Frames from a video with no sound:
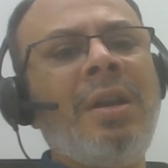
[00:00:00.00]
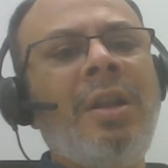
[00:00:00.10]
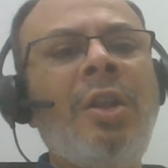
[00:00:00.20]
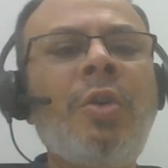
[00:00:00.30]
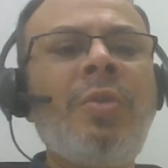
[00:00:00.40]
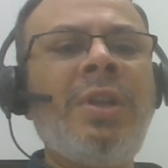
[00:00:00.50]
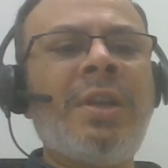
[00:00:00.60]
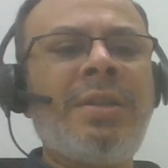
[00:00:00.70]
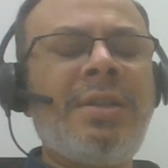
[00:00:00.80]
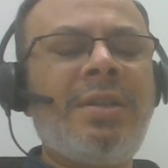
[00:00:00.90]

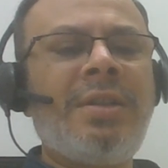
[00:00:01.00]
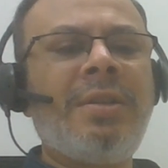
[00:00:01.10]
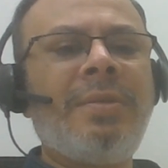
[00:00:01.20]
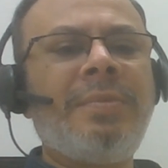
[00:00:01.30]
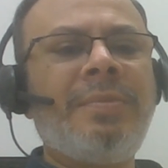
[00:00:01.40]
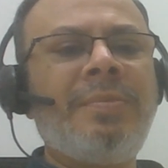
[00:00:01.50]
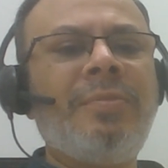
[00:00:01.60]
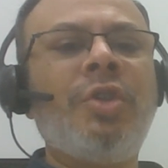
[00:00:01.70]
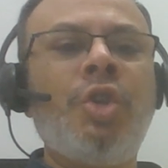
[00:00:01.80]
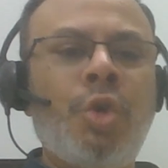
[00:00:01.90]
Lunius,
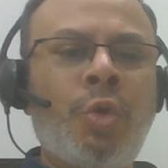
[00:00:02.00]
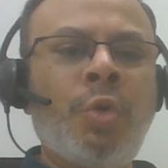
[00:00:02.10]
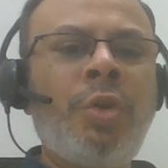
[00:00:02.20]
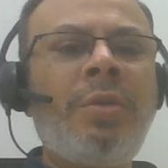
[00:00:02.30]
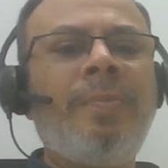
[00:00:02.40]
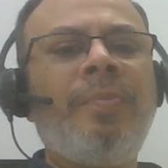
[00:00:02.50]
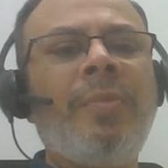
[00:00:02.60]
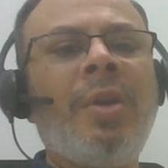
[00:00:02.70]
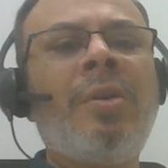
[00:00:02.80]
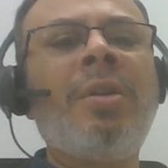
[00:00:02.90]
June,
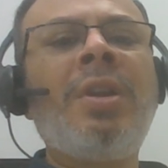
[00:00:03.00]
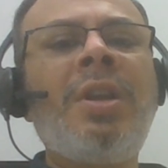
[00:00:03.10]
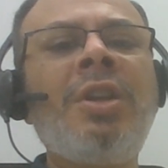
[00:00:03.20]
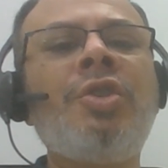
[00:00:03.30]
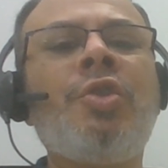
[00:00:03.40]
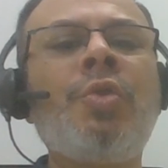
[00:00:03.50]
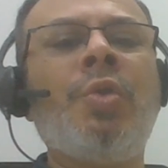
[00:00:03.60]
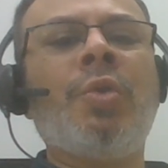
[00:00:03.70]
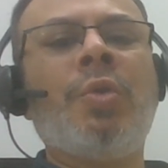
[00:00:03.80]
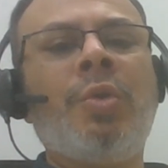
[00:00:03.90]
honoring
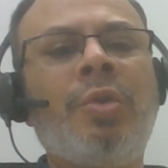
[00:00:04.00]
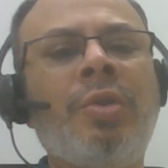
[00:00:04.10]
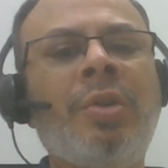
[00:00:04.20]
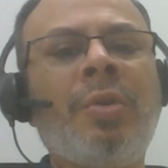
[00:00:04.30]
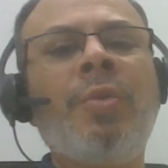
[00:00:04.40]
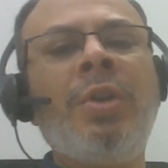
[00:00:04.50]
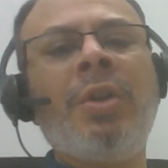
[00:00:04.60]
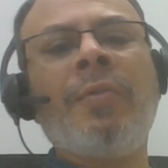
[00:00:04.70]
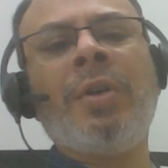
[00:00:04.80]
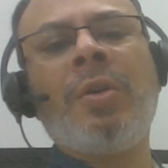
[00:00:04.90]
Juno, the
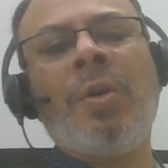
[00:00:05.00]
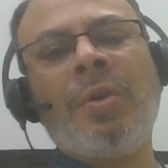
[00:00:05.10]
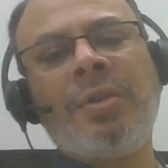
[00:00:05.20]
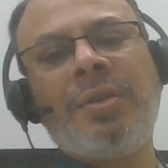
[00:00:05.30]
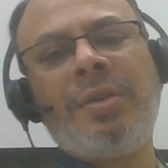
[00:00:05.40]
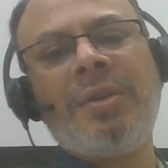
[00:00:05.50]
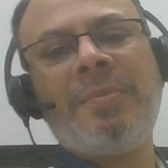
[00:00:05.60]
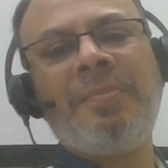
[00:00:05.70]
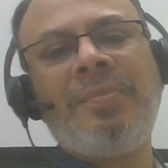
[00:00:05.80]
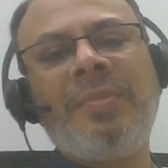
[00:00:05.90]
queen of the gods,
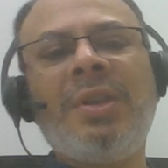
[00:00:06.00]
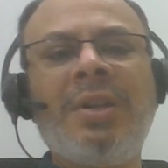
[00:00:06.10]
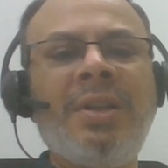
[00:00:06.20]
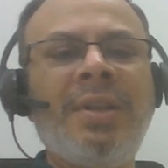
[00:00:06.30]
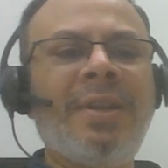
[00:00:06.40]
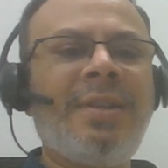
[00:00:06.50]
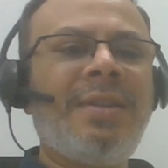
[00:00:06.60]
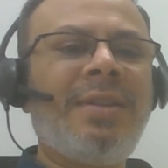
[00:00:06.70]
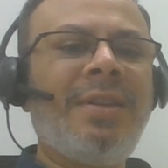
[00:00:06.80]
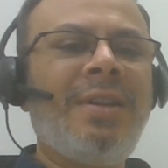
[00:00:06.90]
30
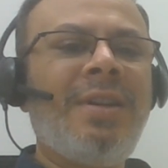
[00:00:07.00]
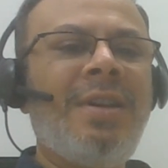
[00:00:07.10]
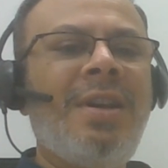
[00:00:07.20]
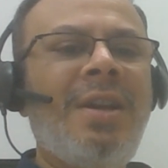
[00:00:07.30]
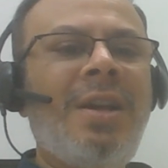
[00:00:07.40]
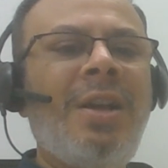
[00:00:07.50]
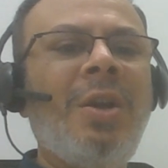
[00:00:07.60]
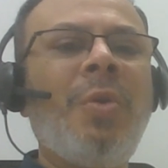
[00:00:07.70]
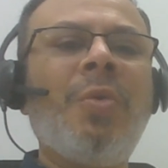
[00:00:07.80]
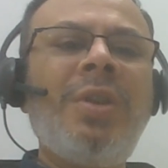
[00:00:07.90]
days.
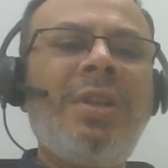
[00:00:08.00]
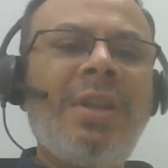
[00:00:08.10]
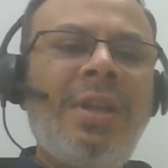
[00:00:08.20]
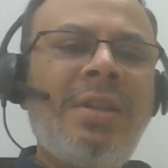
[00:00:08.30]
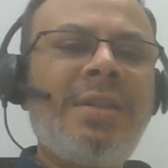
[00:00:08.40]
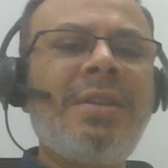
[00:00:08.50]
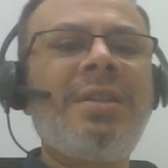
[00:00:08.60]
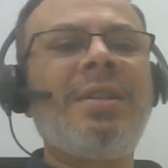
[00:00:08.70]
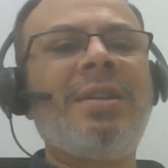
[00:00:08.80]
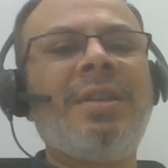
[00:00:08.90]

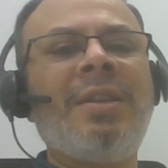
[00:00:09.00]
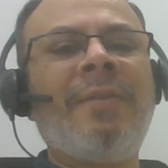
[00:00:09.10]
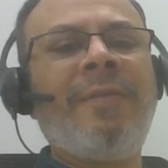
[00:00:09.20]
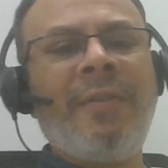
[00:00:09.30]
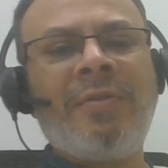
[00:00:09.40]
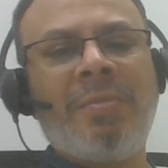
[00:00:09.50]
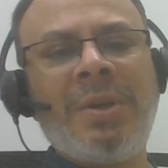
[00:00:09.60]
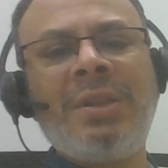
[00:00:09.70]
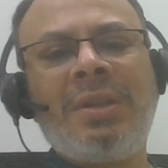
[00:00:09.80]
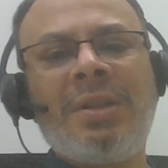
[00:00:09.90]
Quintilis, the 5th
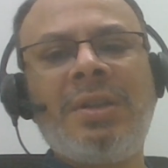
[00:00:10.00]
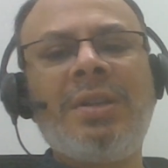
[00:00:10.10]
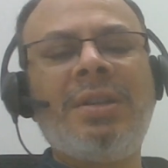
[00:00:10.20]
month,